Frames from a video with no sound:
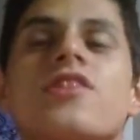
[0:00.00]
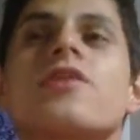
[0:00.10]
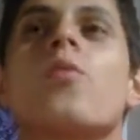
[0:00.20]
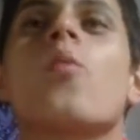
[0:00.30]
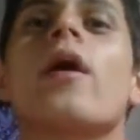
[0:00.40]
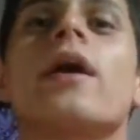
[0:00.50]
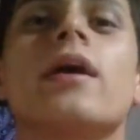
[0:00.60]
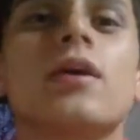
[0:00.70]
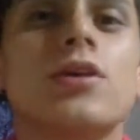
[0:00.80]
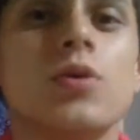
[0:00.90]
the way
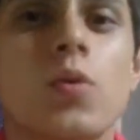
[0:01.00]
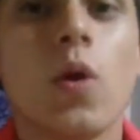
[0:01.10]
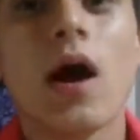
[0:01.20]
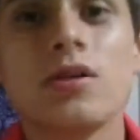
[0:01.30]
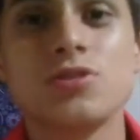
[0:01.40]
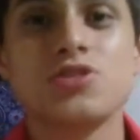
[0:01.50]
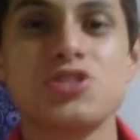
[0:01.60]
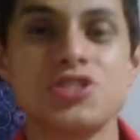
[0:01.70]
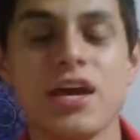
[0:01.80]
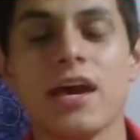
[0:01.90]
you
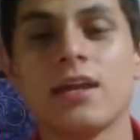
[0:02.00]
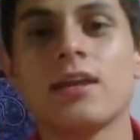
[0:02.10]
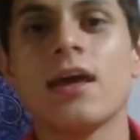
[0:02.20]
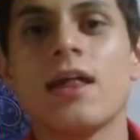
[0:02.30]
understand